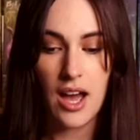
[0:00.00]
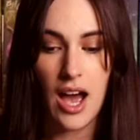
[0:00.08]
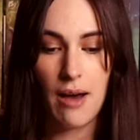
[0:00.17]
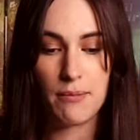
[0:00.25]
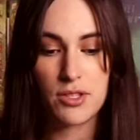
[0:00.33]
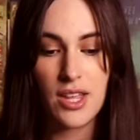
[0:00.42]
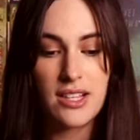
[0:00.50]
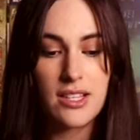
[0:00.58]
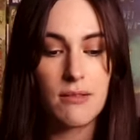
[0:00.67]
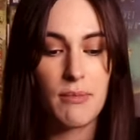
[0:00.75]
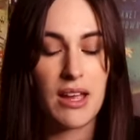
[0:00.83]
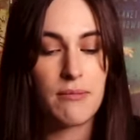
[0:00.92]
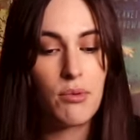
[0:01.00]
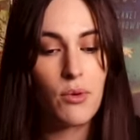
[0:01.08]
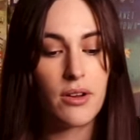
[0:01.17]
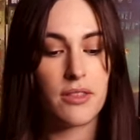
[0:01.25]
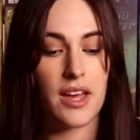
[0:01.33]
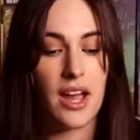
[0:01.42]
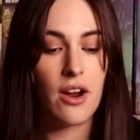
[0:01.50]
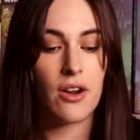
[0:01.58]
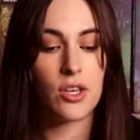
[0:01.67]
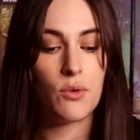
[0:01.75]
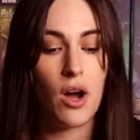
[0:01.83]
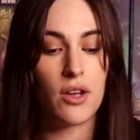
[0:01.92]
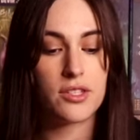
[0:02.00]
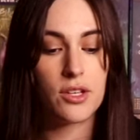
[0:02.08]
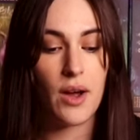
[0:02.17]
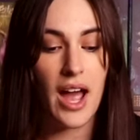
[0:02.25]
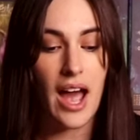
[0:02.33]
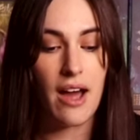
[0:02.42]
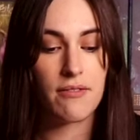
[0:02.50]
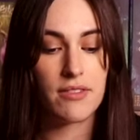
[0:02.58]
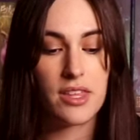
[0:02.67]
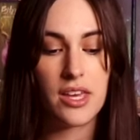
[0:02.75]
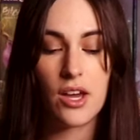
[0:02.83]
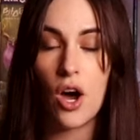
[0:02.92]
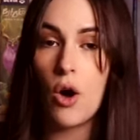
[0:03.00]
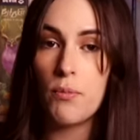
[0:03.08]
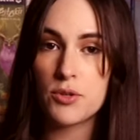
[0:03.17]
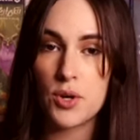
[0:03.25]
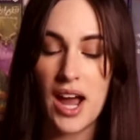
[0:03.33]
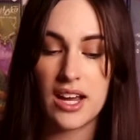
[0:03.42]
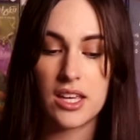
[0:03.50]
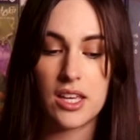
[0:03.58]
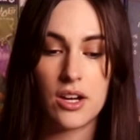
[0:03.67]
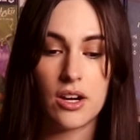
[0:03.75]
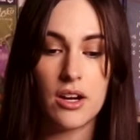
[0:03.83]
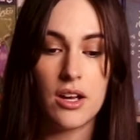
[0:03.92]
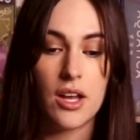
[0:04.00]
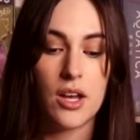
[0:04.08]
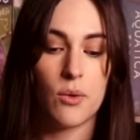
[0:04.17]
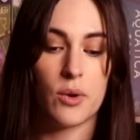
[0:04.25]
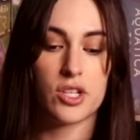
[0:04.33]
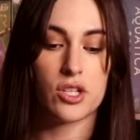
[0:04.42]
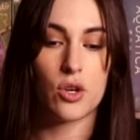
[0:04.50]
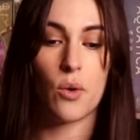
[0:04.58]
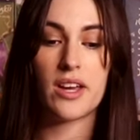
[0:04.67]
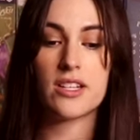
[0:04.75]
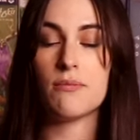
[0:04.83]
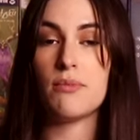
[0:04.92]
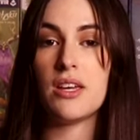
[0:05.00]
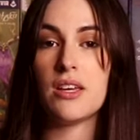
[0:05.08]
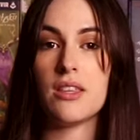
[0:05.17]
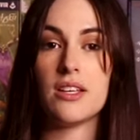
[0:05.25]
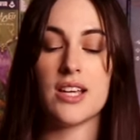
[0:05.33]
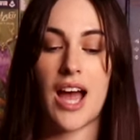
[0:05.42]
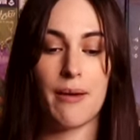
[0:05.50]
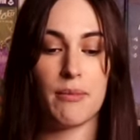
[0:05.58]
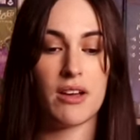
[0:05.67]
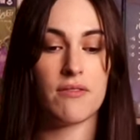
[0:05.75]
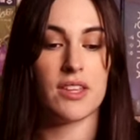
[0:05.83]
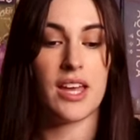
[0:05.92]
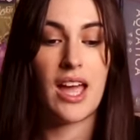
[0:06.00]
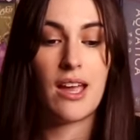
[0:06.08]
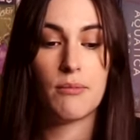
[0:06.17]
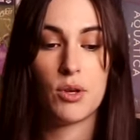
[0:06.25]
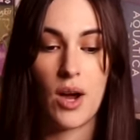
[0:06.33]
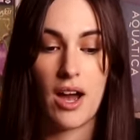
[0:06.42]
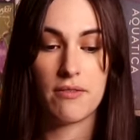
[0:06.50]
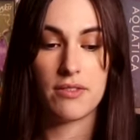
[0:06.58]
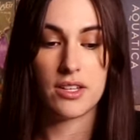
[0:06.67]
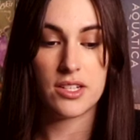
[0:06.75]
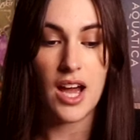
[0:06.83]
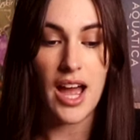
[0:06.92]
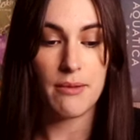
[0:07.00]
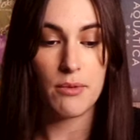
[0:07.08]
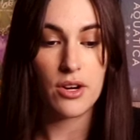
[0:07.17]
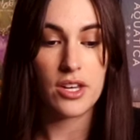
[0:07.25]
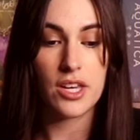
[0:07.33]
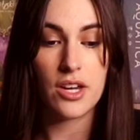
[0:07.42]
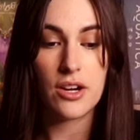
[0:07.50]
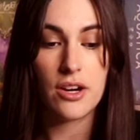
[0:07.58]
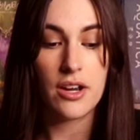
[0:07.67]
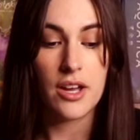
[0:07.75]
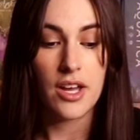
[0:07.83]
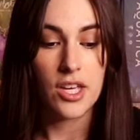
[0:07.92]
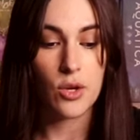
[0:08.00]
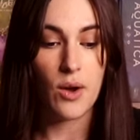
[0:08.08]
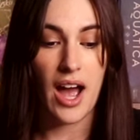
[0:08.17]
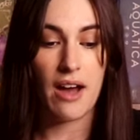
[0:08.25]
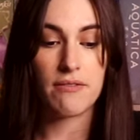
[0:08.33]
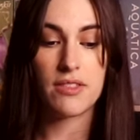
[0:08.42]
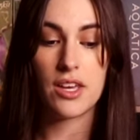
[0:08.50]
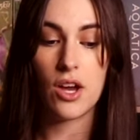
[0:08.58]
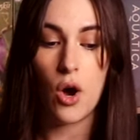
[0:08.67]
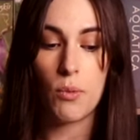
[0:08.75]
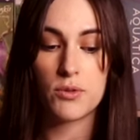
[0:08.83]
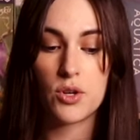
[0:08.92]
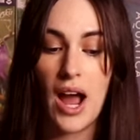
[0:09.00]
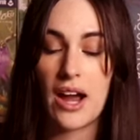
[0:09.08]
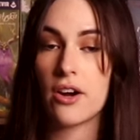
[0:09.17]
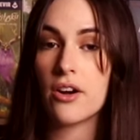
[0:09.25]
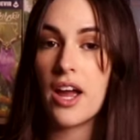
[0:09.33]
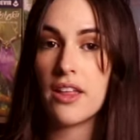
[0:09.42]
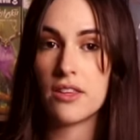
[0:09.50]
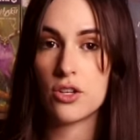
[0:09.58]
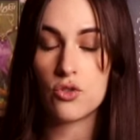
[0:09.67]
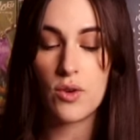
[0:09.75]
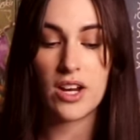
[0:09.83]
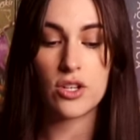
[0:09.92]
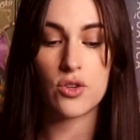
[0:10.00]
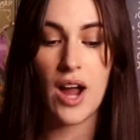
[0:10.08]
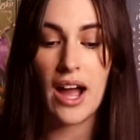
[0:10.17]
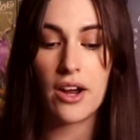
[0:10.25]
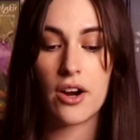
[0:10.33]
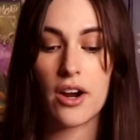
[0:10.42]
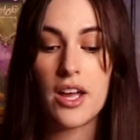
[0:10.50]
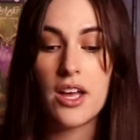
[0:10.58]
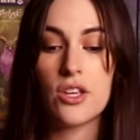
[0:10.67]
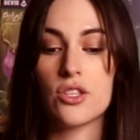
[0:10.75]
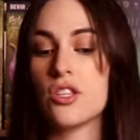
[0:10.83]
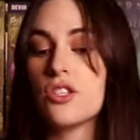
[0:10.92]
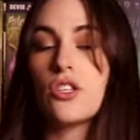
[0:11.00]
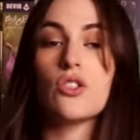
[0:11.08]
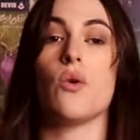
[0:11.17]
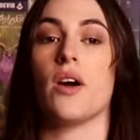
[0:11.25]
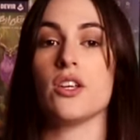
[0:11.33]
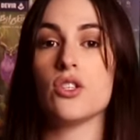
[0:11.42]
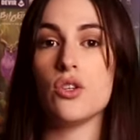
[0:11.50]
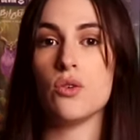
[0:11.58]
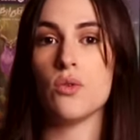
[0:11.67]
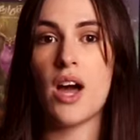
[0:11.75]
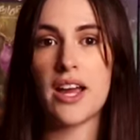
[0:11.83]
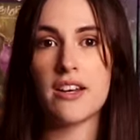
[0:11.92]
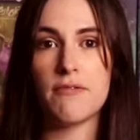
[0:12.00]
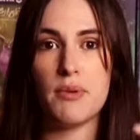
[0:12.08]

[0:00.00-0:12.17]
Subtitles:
So that's the main board there. You also have the hope track here, which is going to be the timing of the game. You have the timer here, you have the hope tracker and the dread tracker. So this is going to kind of